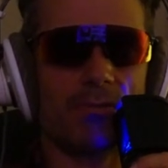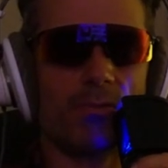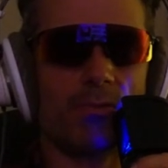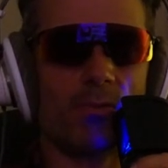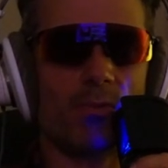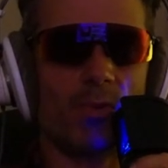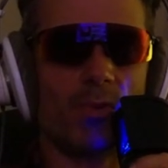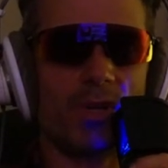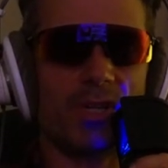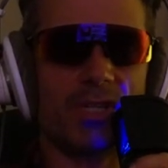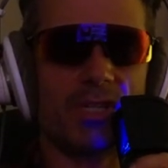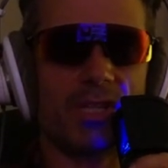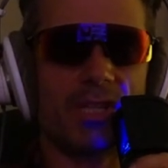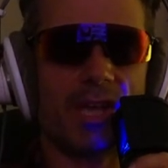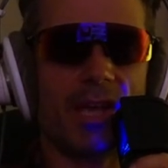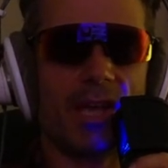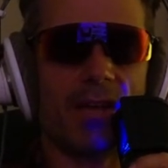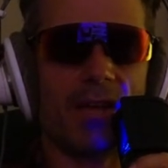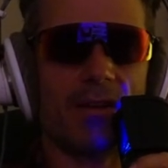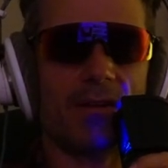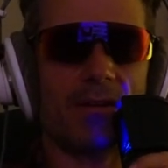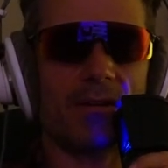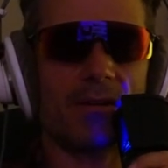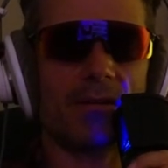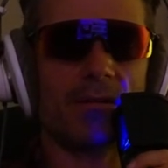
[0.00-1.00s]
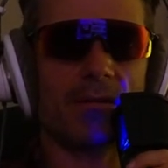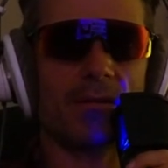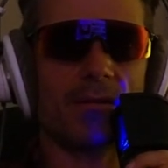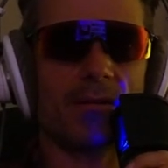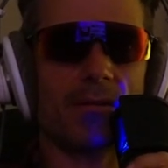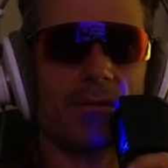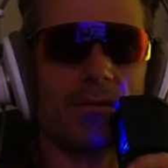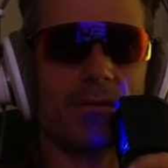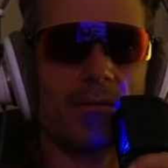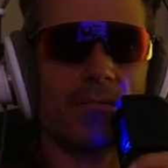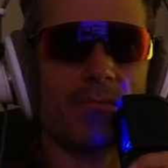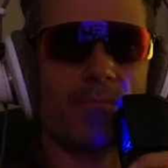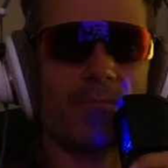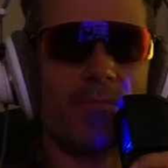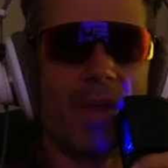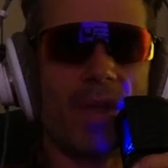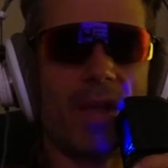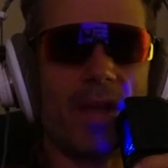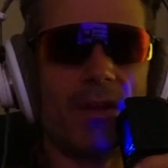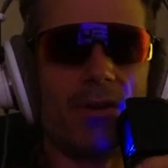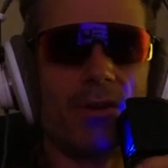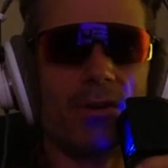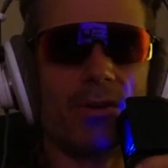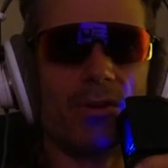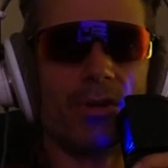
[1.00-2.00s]
What does that
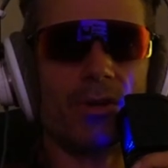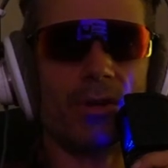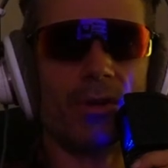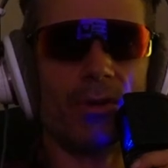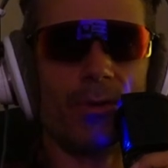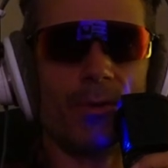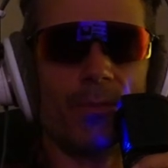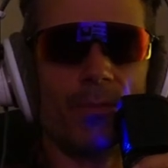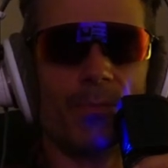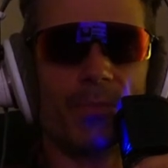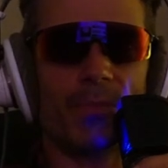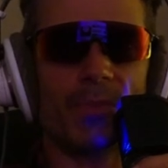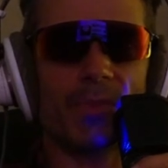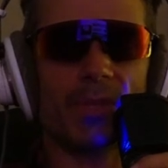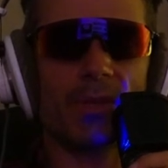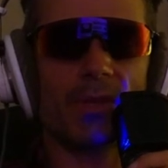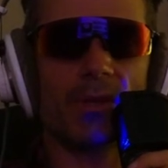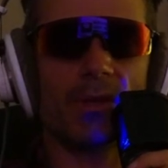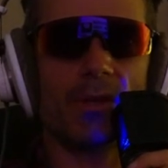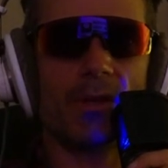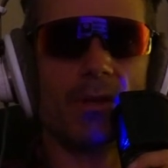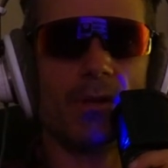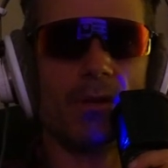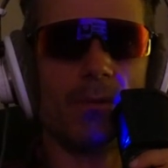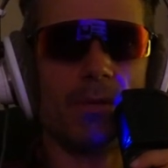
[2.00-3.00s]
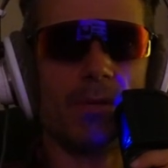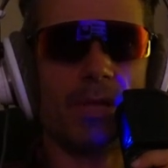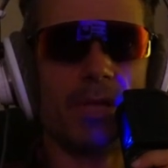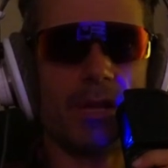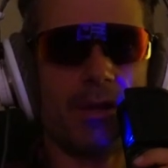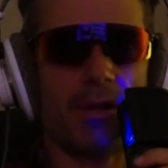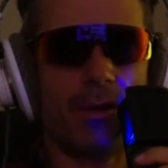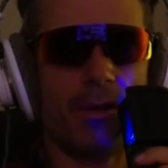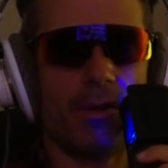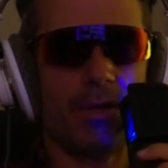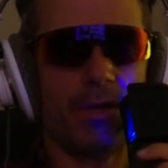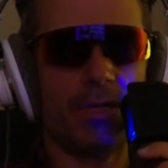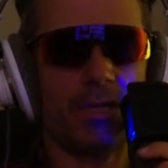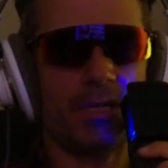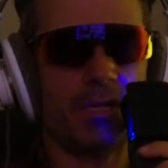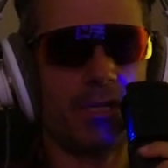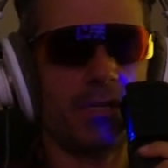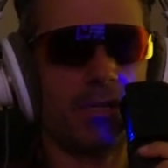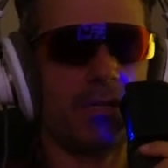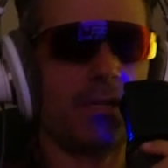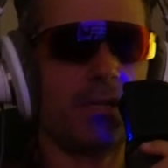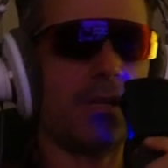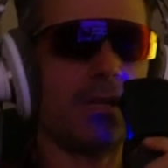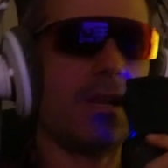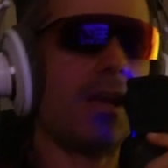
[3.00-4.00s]
banker do when they notice
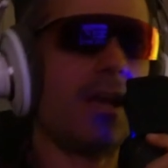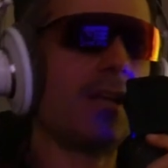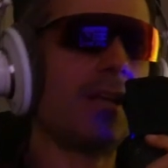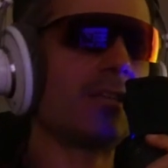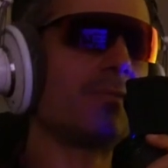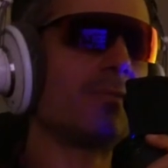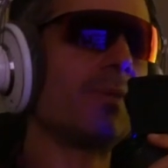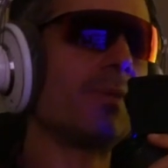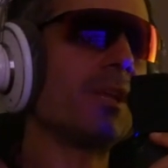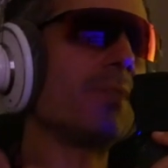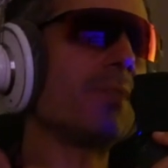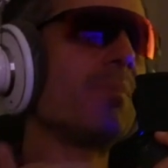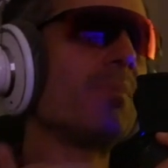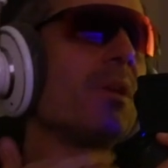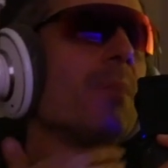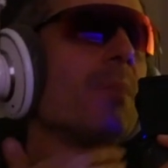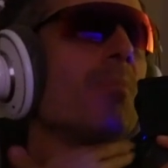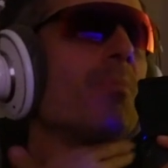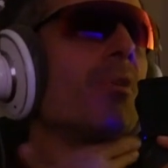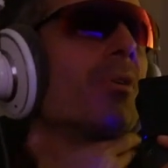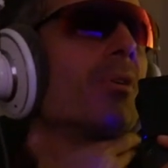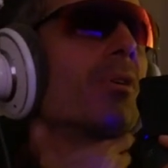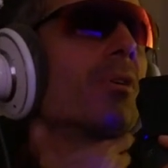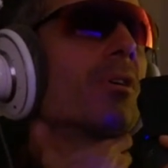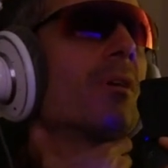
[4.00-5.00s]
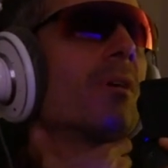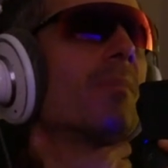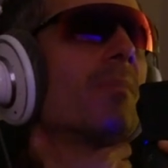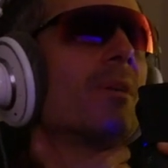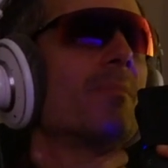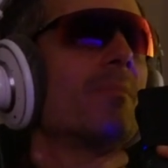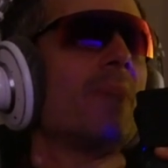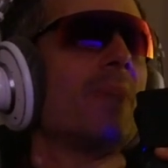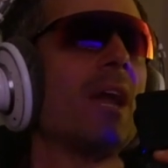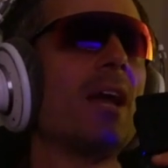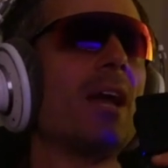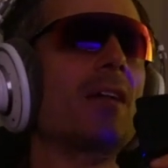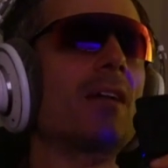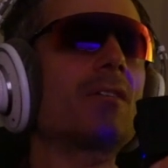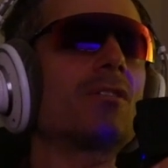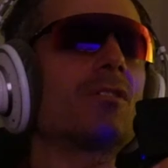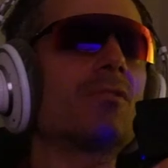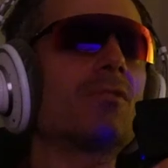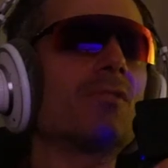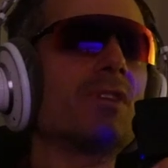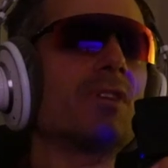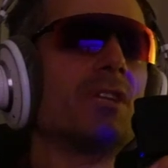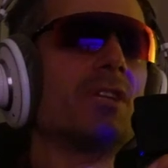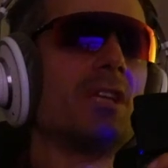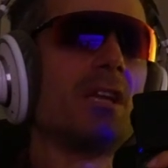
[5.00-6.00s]
not as many people are coming back to
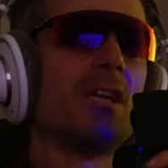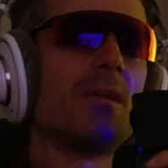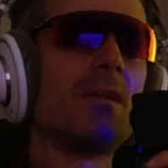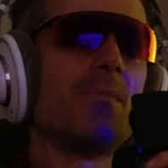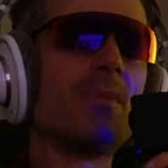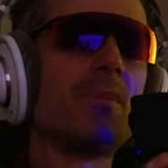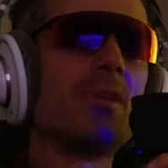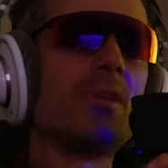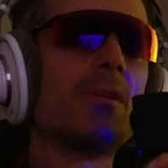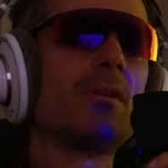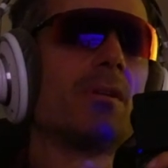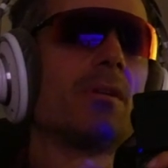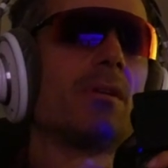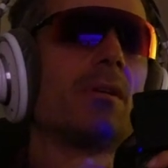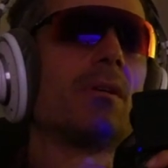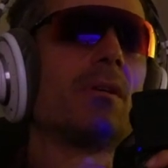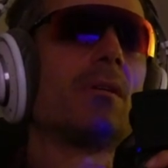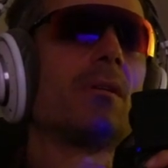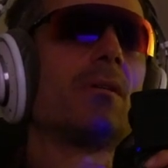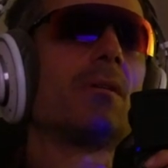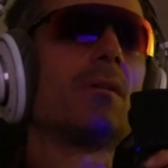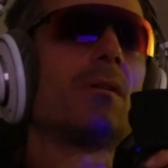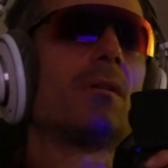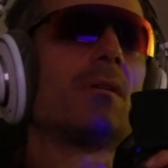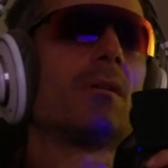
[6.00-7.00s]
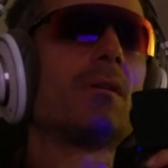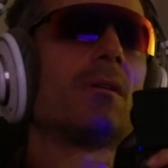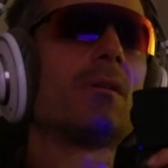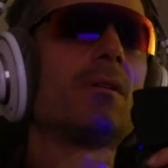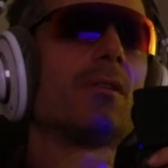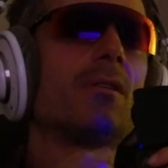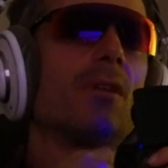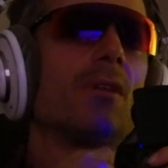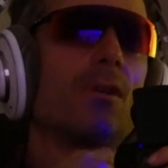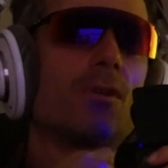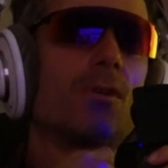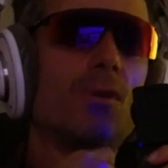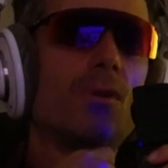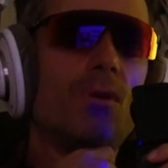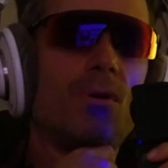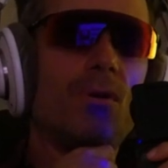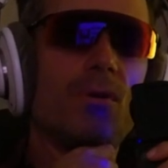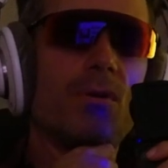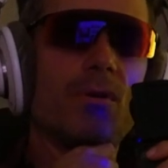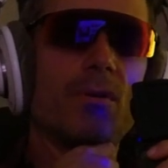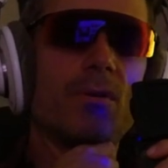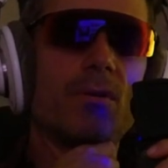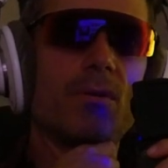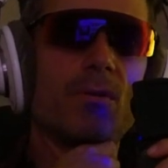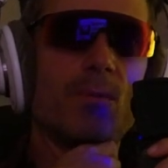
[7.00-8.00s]
redeem their
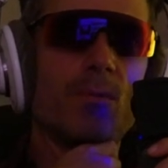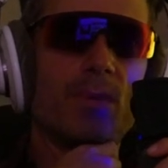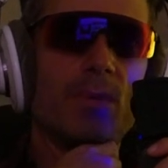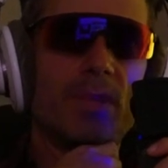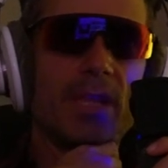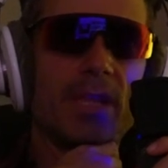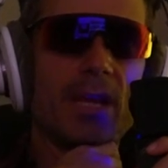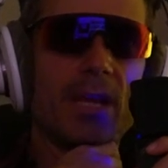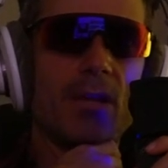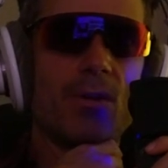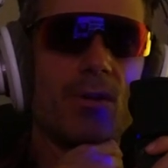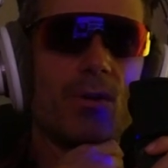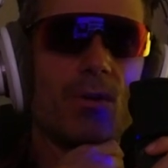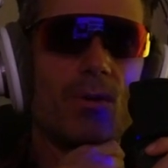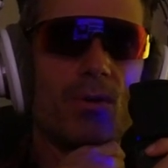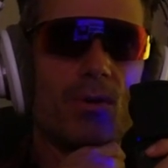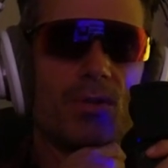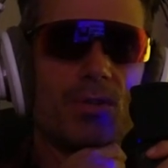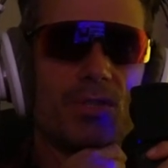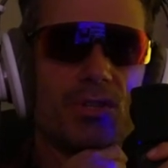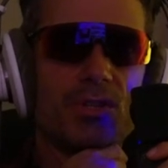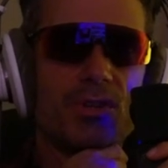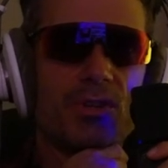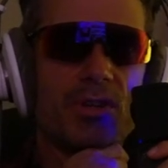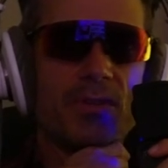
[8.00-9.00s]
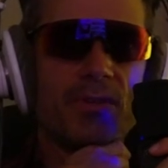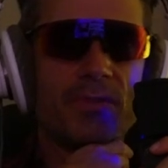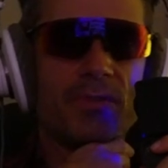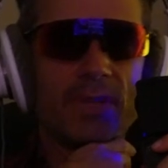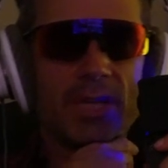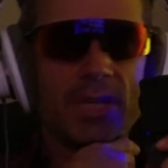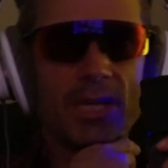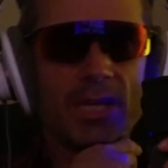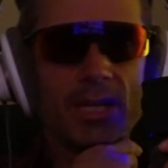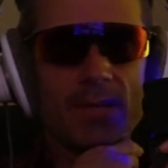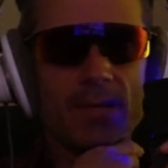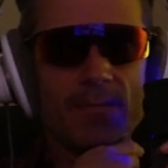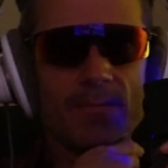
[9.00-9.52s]
gold with that gold certificate?